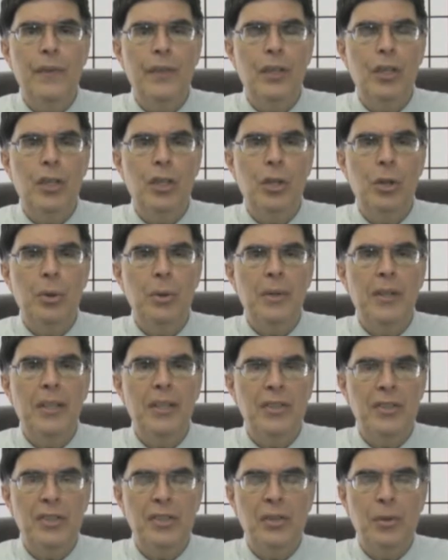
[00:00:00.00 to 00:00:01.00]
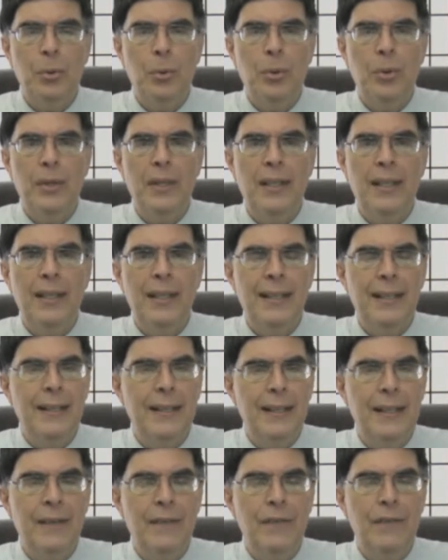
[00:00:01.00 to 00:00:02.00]
of a curious story
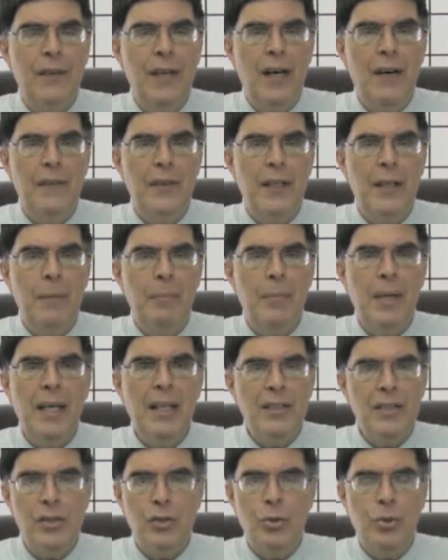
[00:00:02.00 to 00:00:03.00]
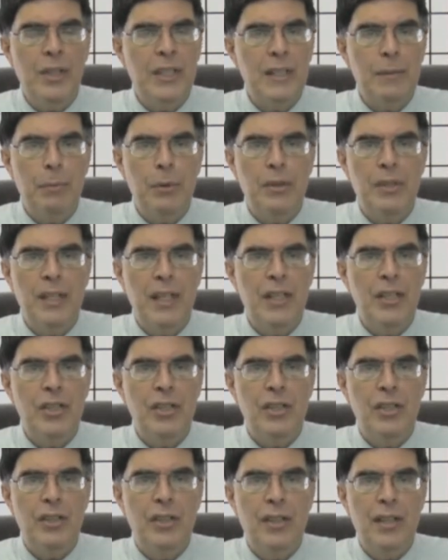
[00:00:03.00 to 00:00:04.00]
involving a means of
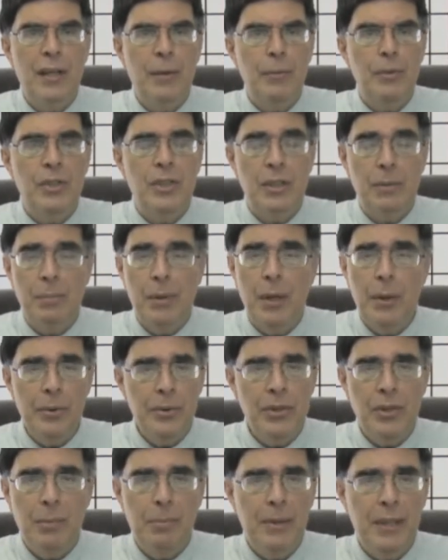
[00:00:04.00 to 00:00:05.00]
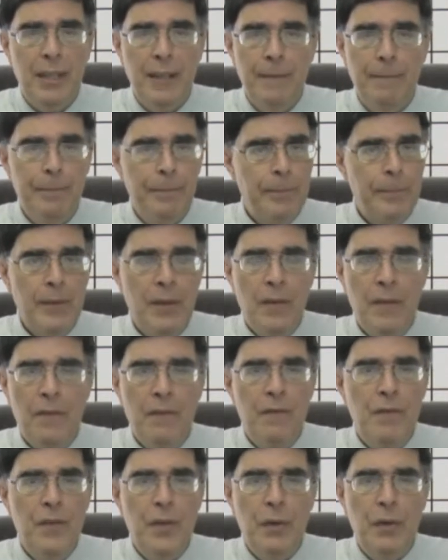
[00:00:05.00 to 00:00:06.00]
transportation that was supposed to be
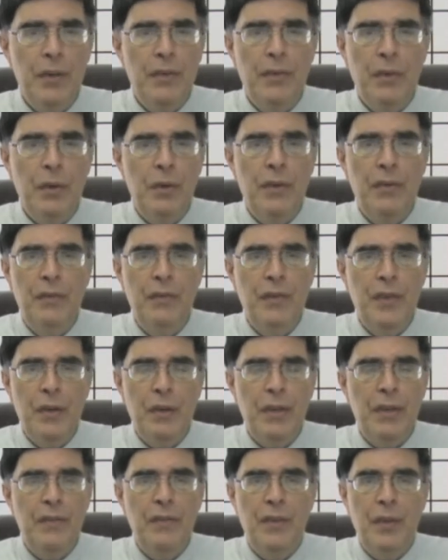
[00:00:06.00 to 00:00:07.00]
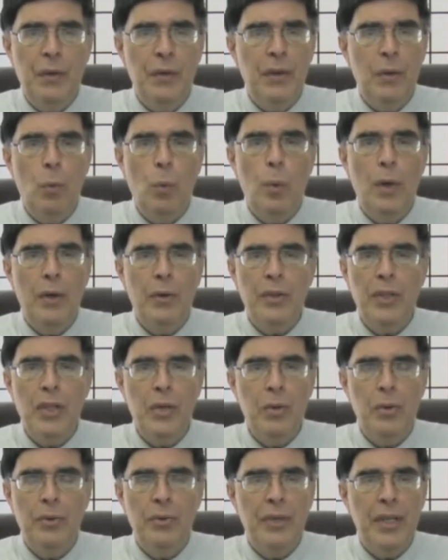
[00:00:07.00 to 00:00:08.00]
very, very, very, very well
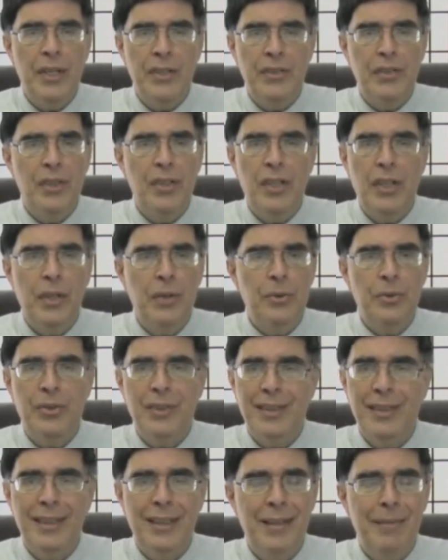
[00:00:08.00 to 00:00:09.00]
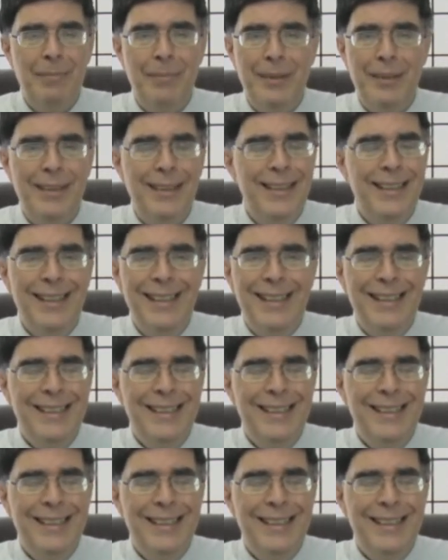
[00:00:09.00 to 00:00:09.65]
utilized in the years to come, but